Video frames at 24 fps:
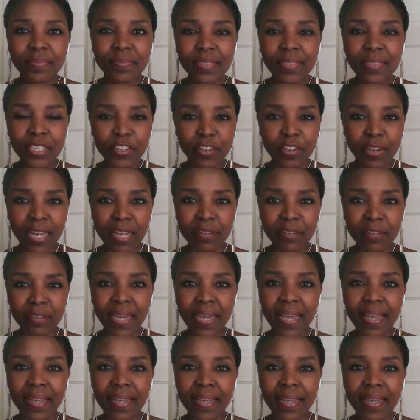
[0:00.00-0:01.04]
in your left
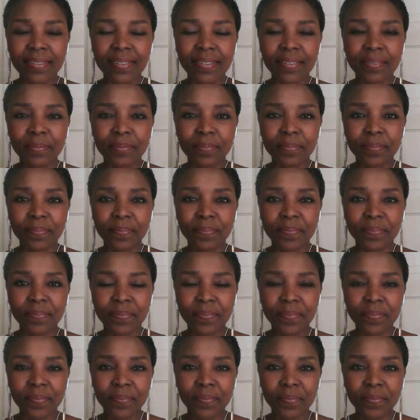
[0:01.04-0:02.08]
hand.
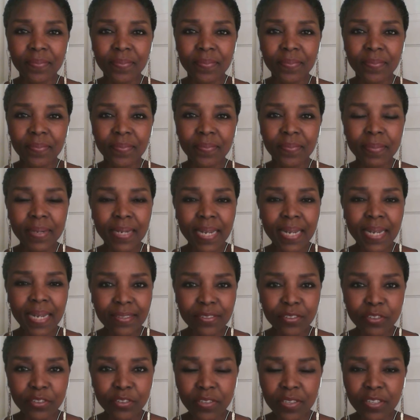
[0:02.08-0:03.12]
Bless
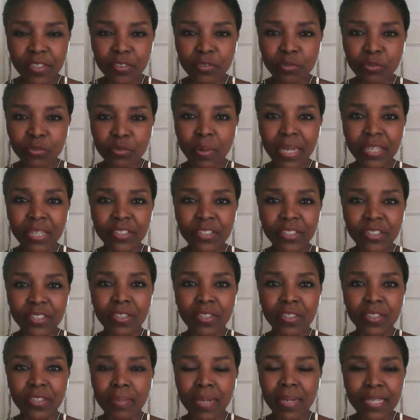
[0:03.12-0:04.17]
the
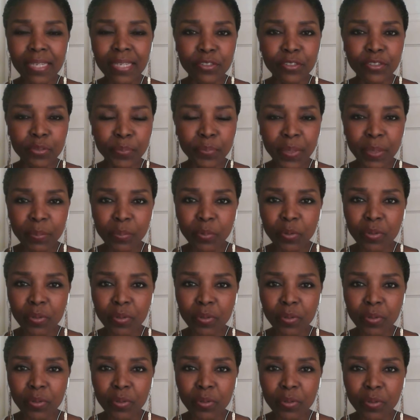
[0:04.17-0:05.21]
situation, bless the people
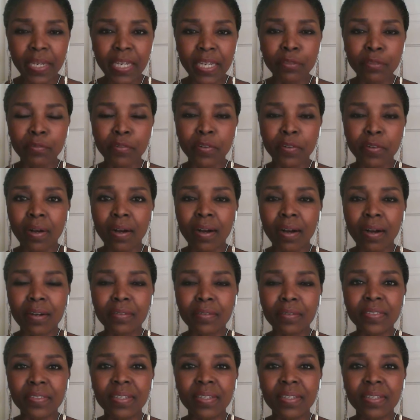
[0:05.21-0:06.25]
that were involved.
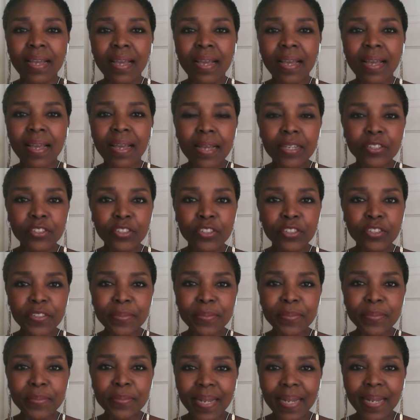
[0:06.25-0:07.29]

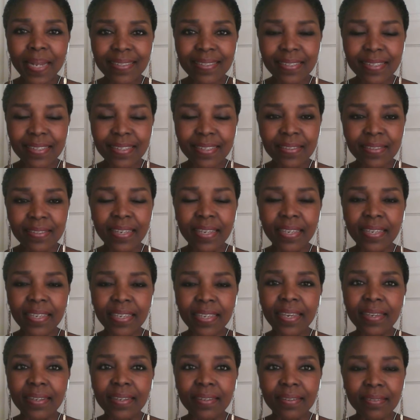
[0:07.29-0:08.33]
Just bless it,
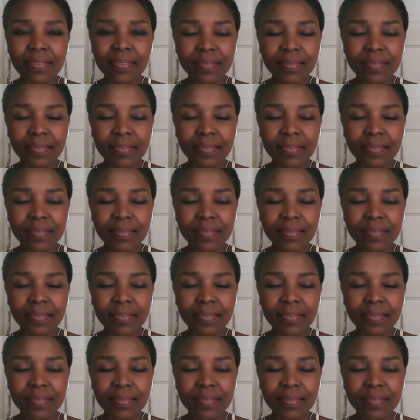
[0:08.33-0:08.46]
saying,